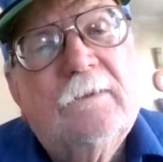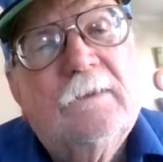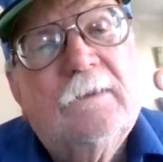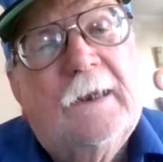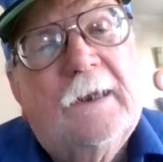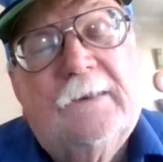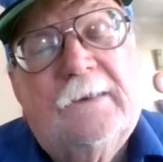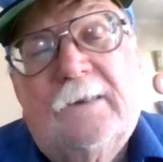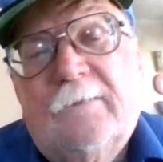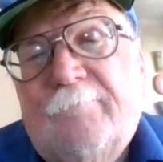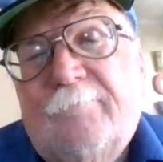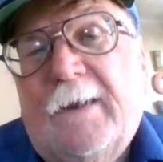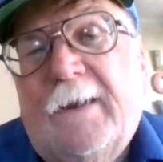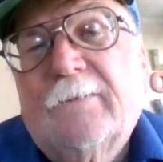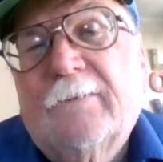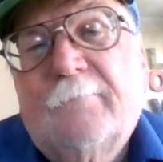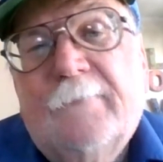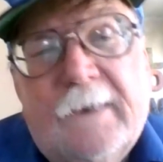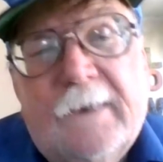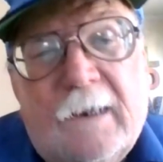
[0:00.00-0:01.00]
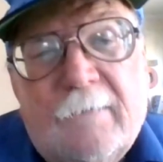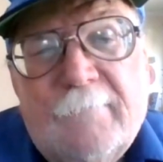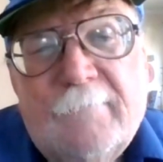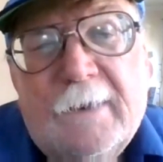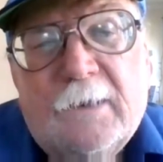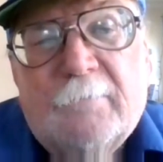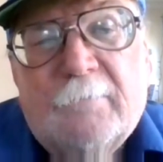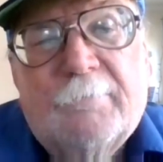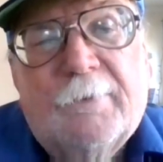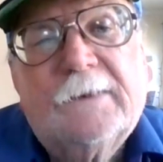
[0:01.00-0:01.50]
And in fact, we haven't
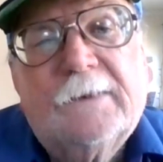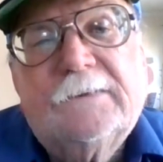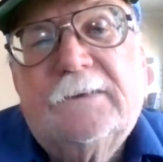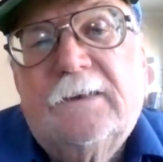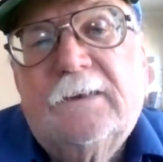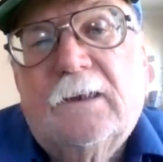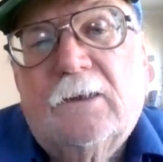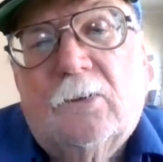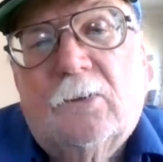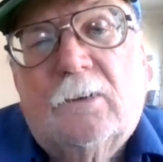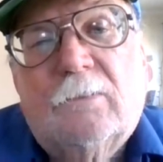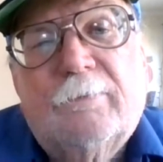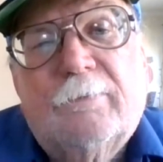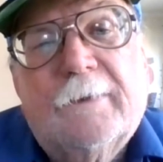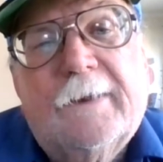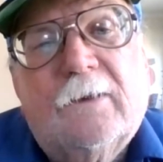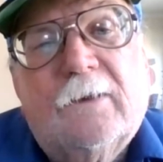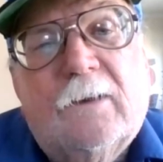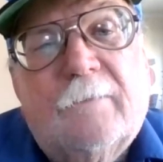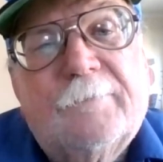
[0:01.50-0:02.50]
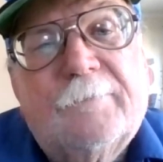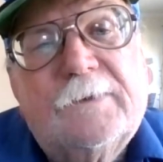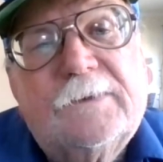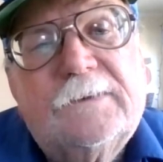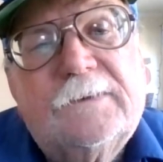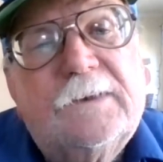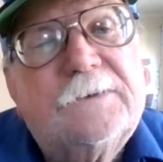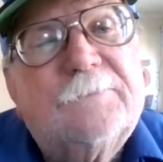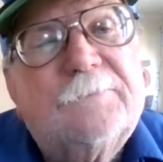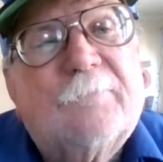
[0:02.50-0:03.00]
had a president lawfully in
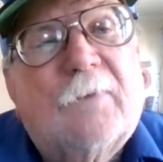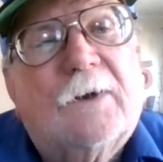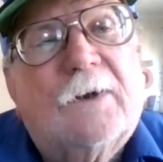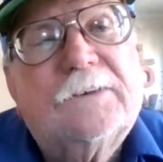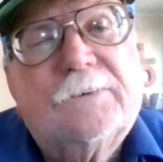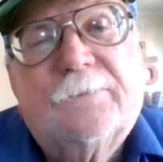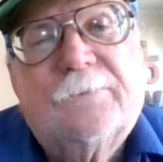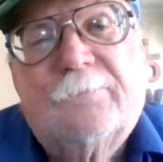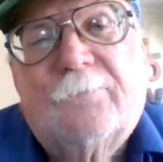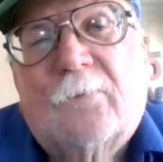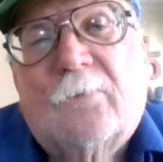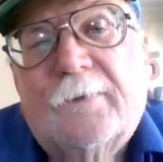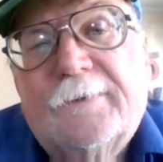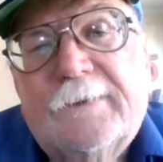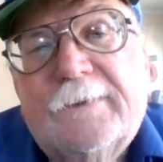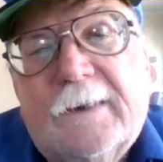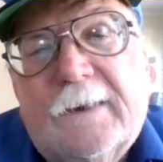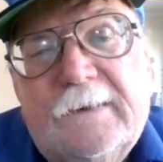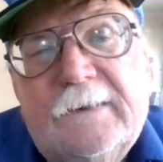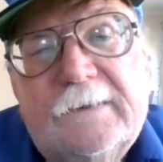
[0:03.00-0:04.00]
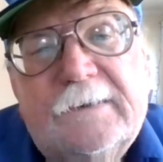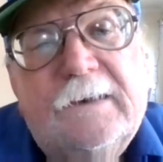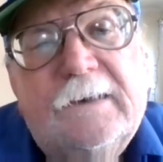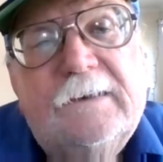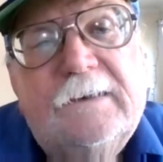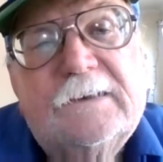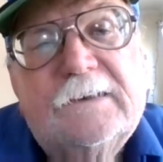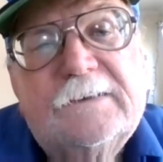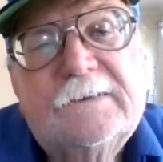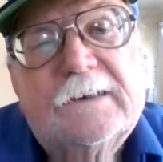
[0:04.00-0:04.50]
office since March 4th,
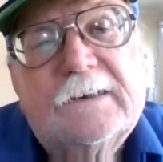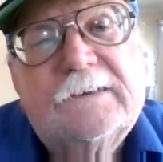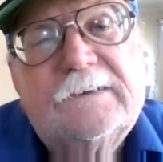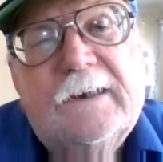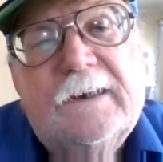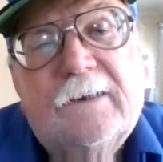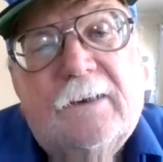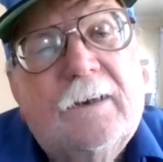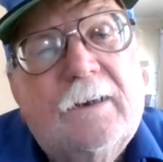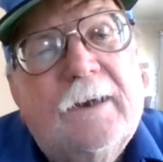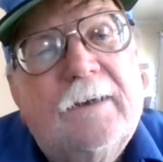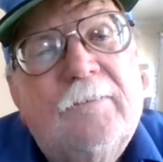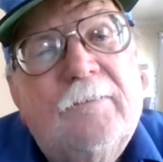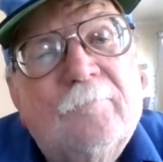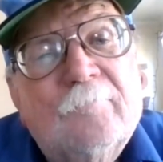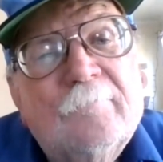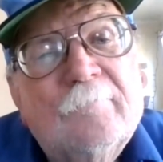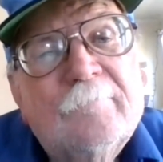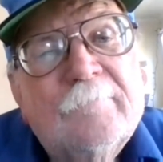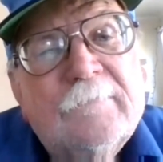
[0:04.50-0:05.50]
1869.